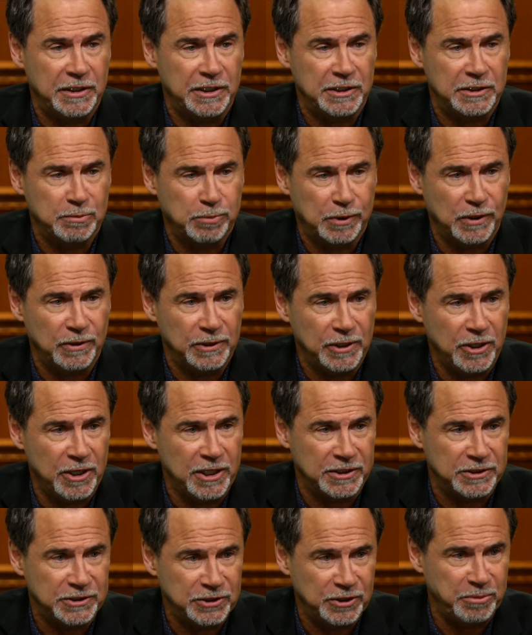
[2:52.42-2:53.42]
thing's
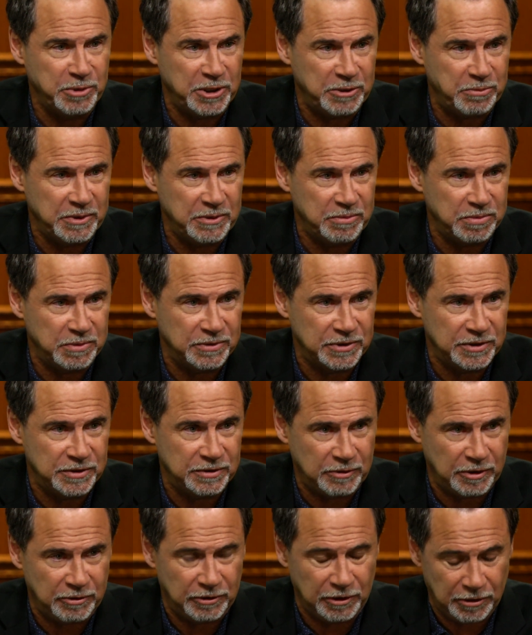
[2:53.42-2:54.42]
prolonged so many
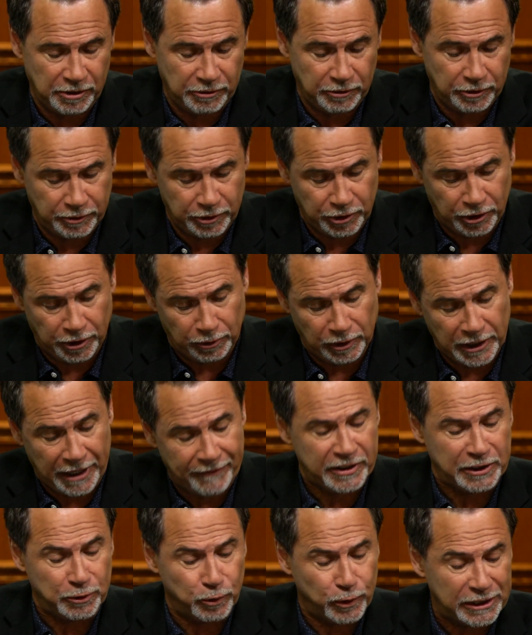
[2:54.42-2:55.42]
people's well, uh, that's, uh, you know,
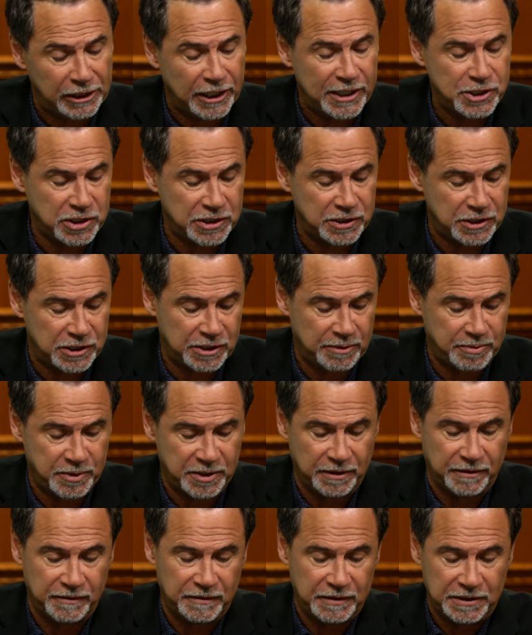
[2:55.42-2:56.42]
loving
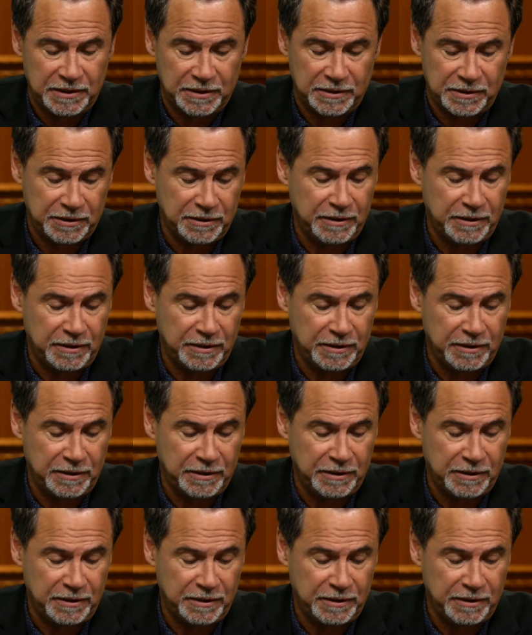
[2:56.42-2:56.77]
relationships over the years.